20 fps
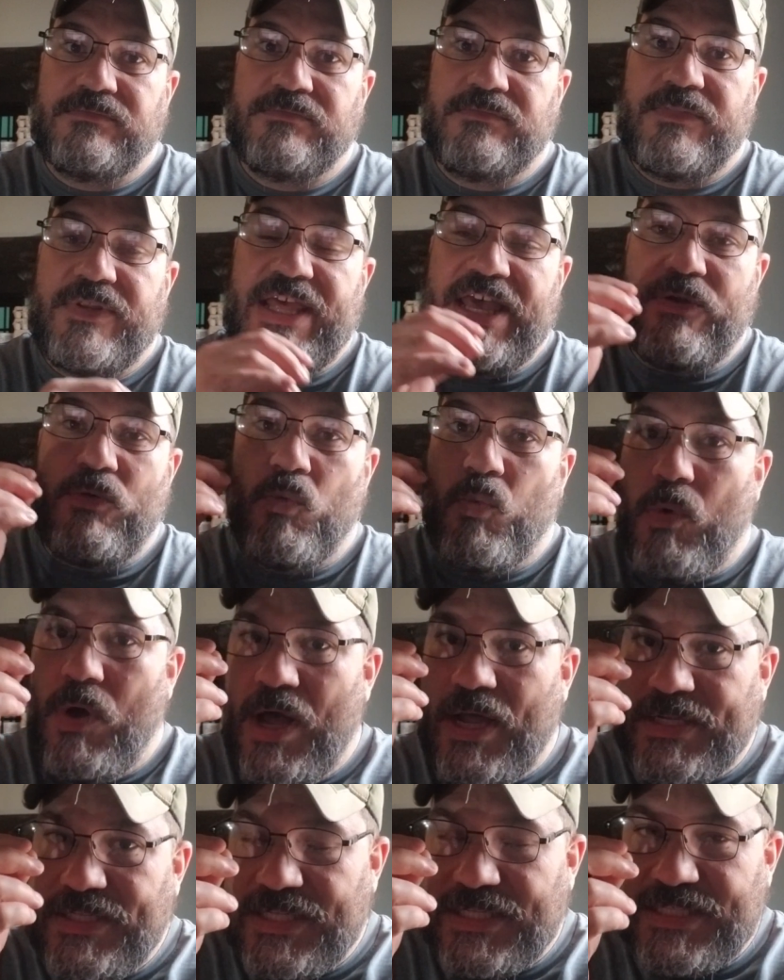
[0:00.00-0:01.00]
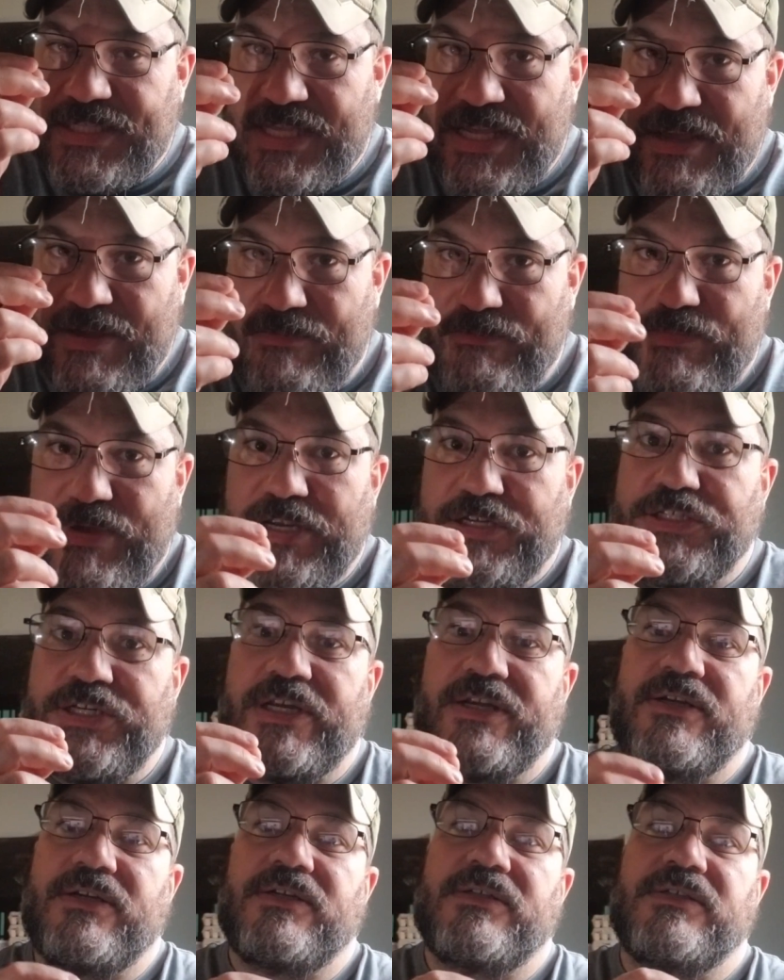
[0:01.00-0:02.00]
That want is the
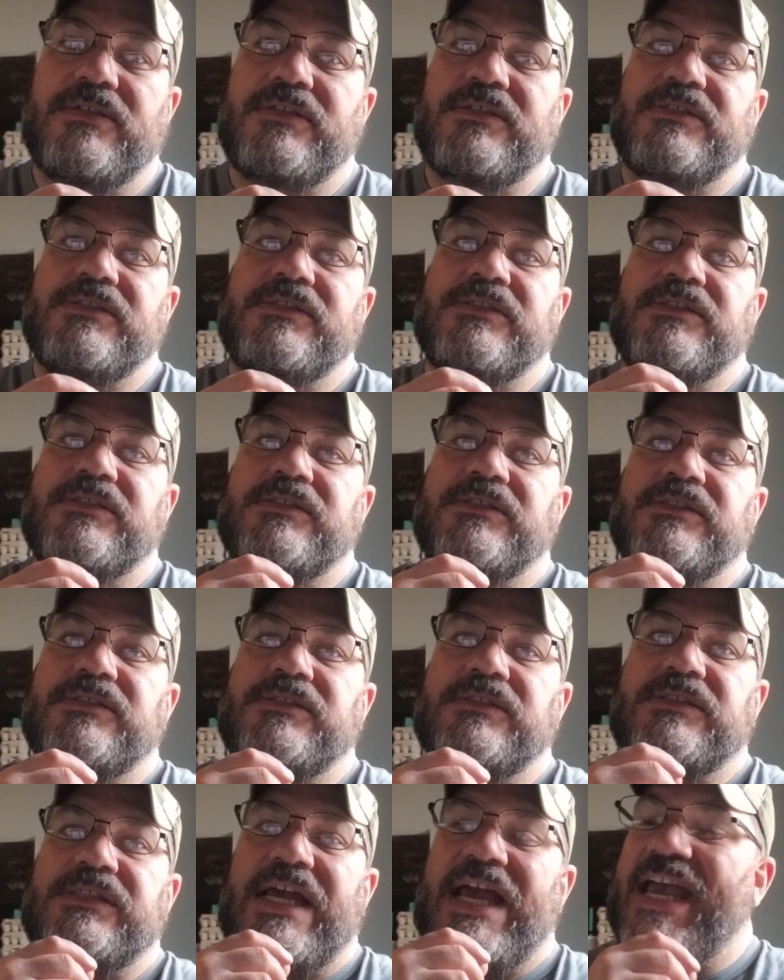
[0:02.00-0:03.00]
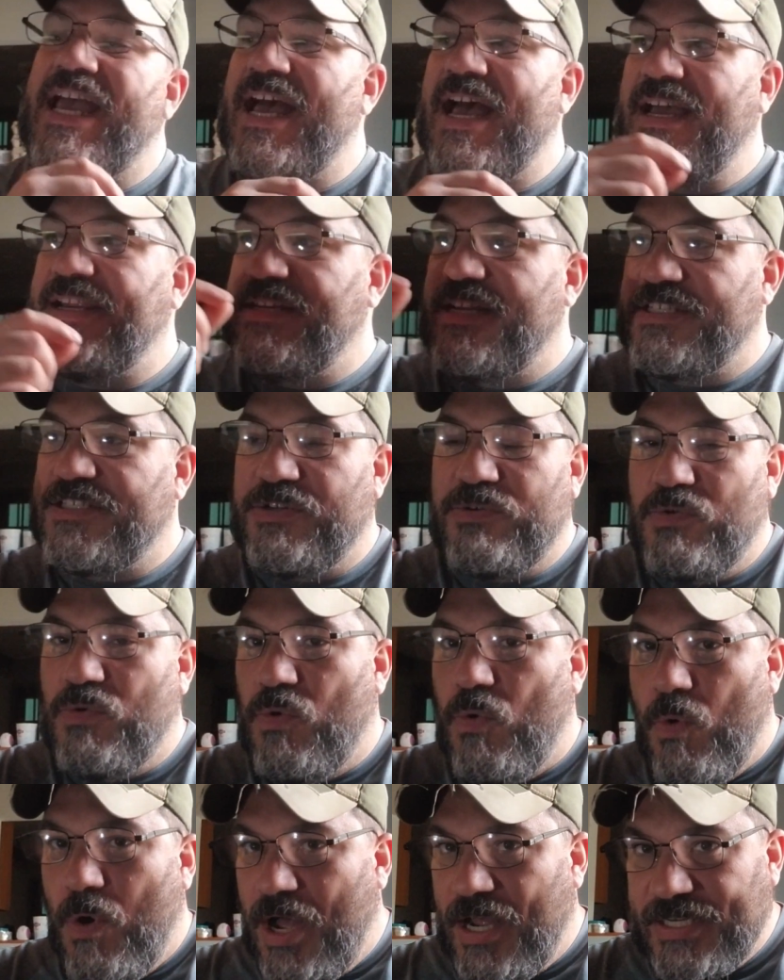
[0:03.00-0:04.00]
ambition. AI doesn't
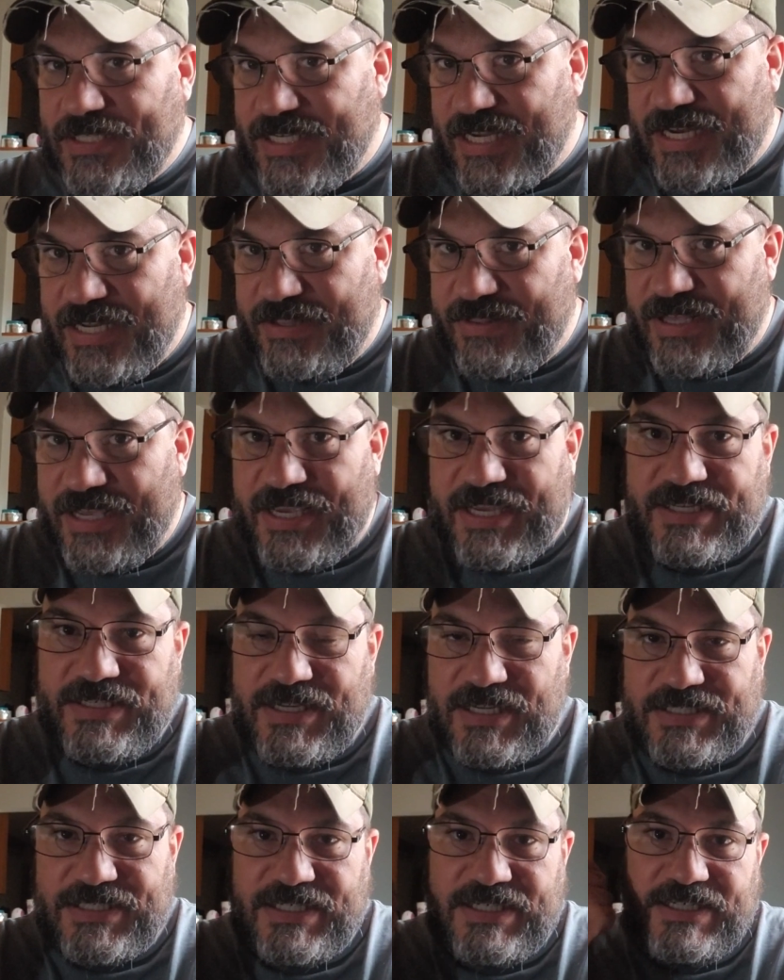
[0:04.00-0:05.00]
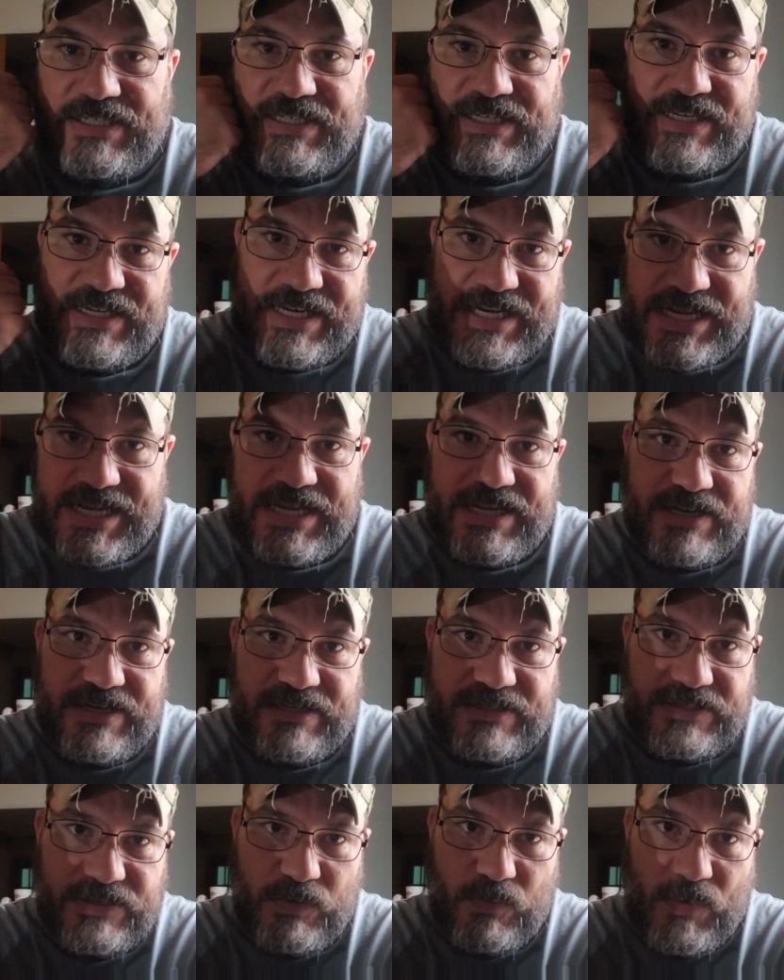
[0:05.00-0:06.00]
want anything. It doesn't need
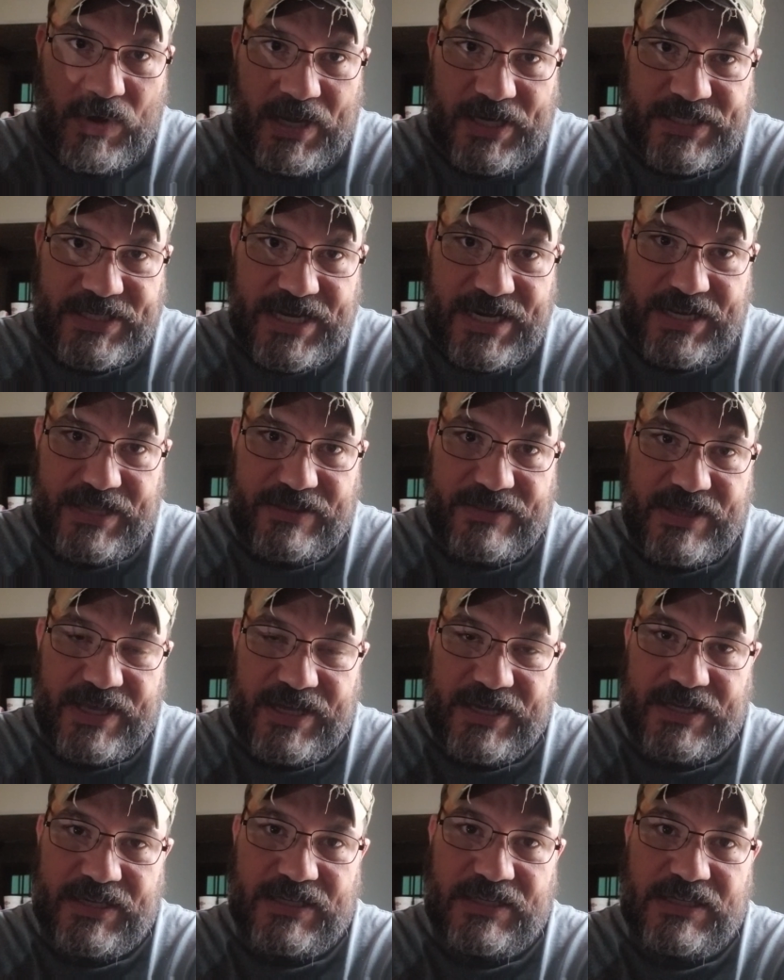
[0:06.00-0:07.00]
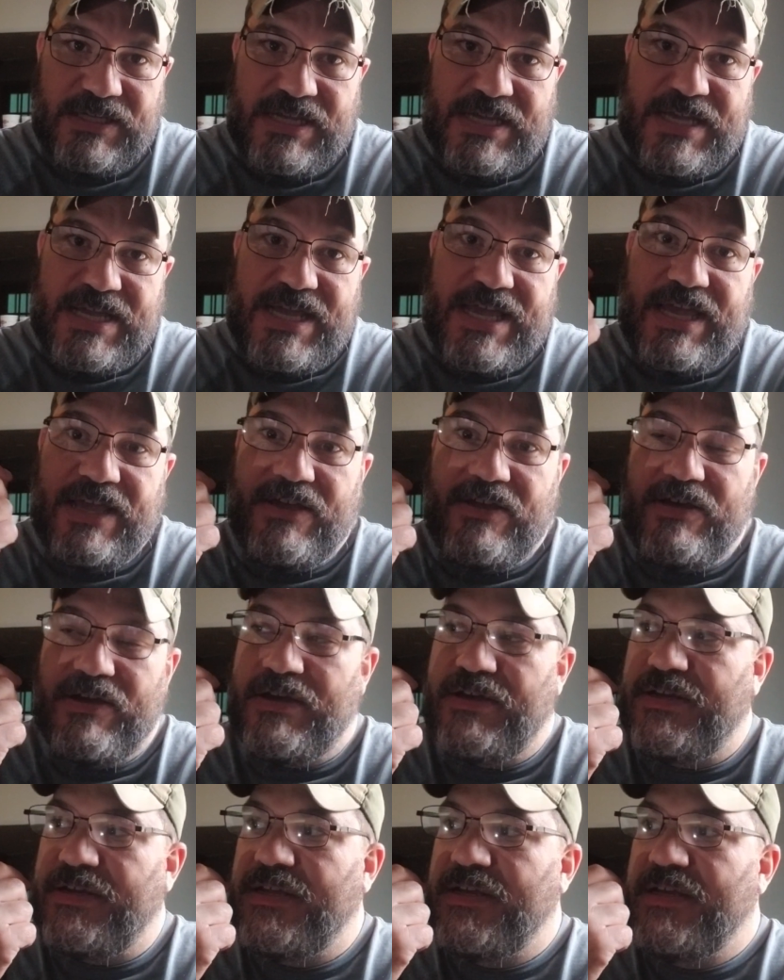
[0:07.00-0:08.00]
to want anything. It
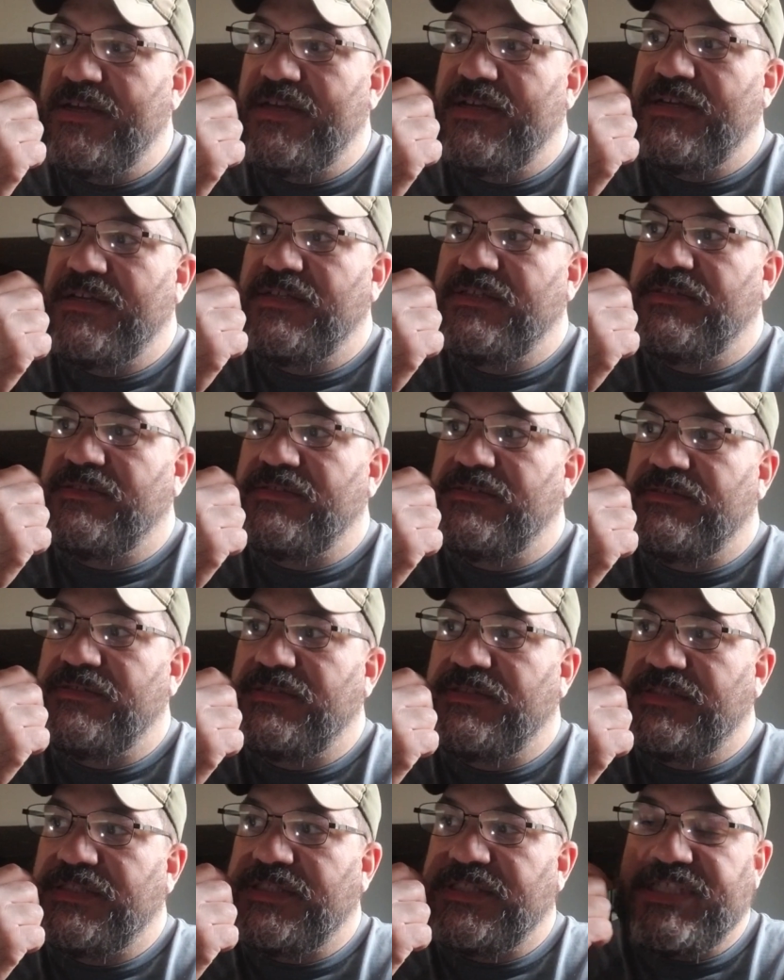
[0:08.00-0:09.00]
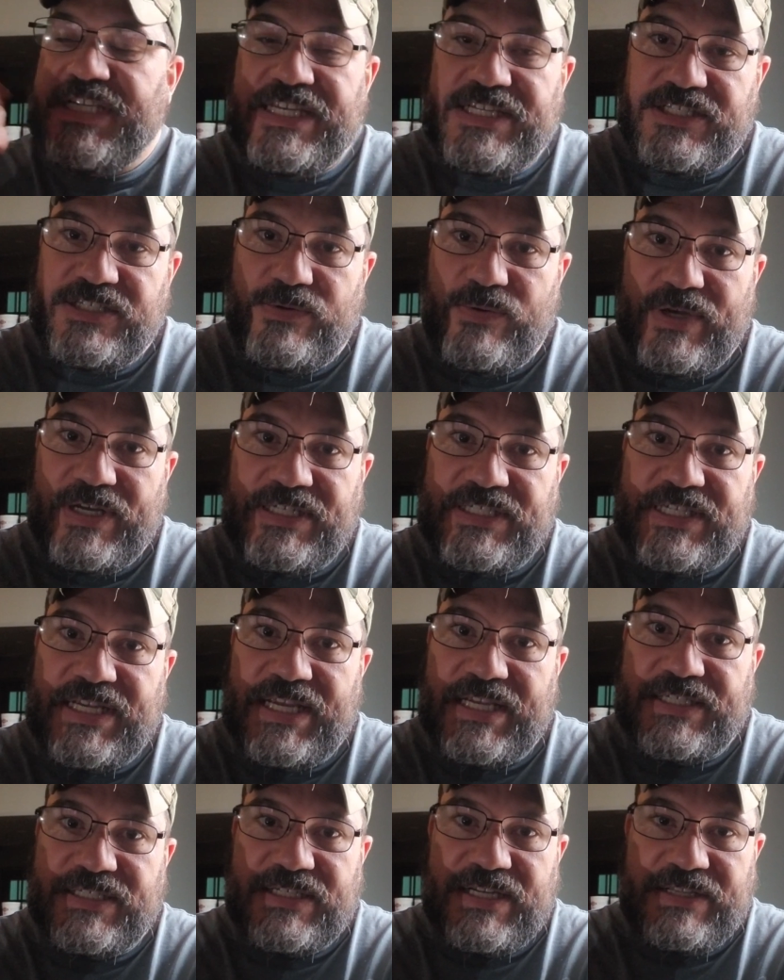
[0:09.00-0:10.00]
could cease to
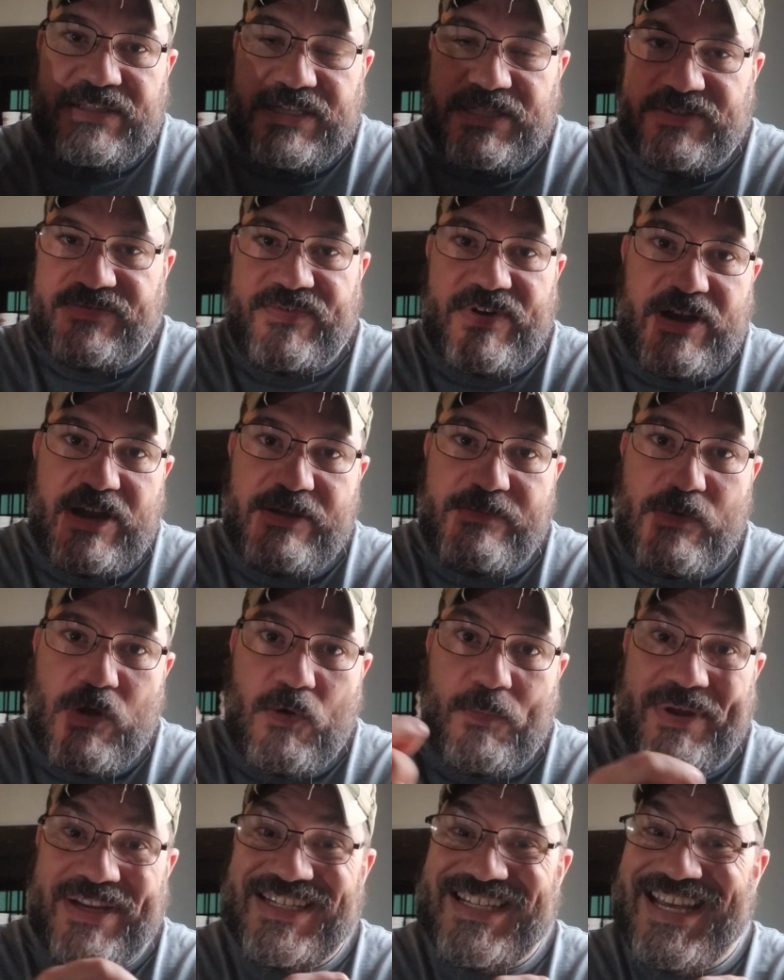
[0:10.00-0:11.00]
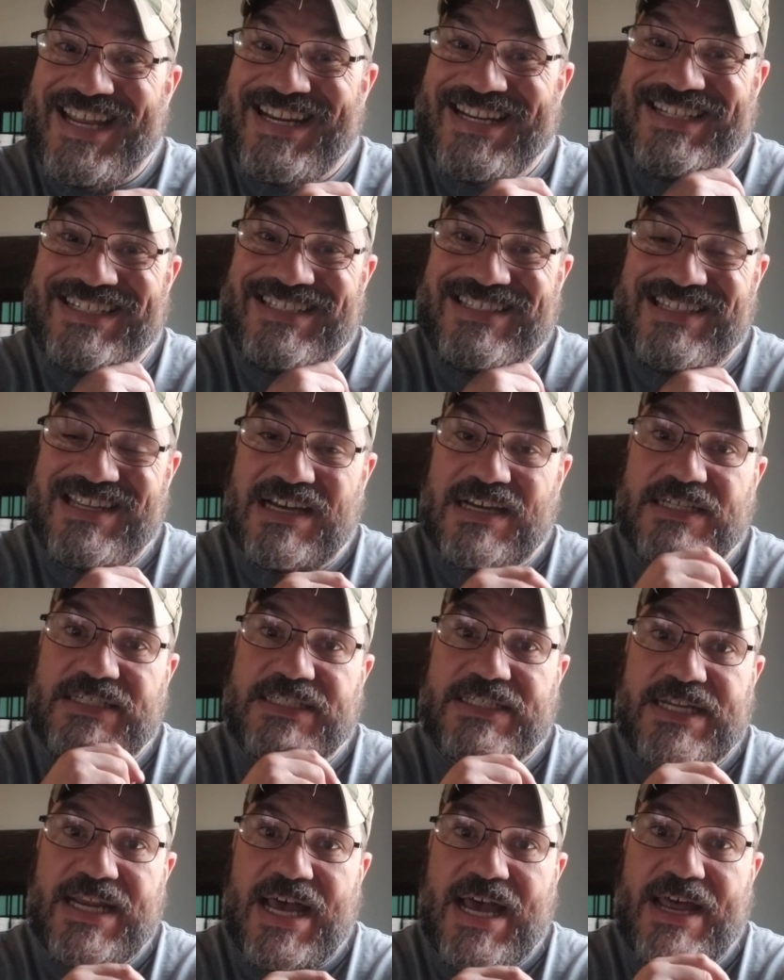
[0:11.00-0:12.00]
exist at this very moment, and it does
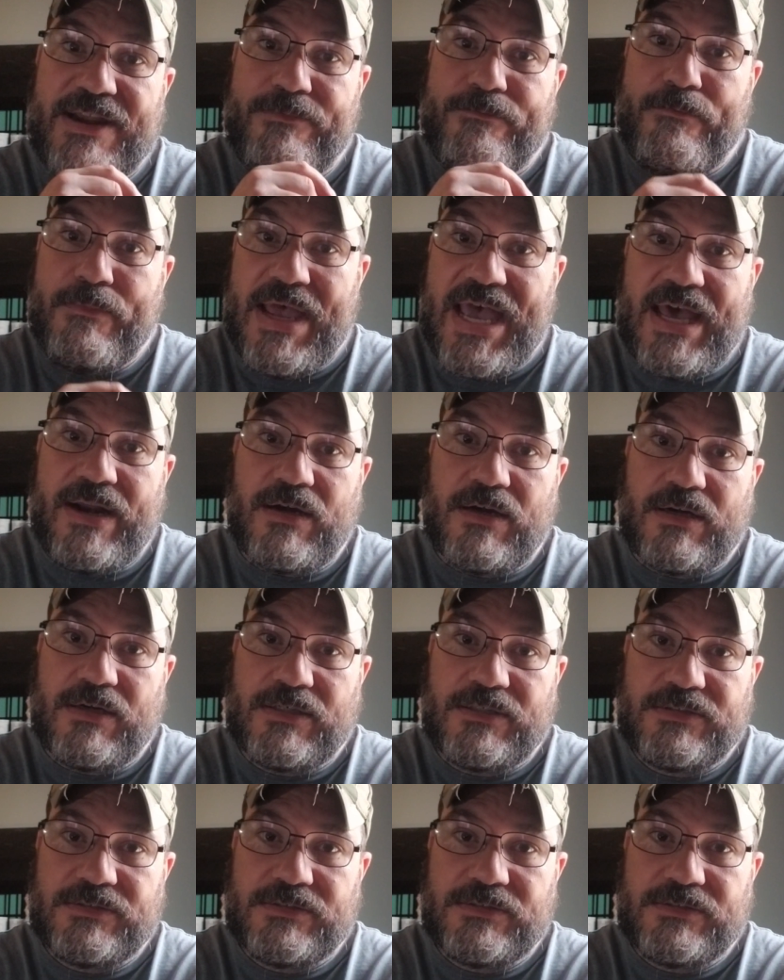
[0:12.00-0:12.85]
not matter.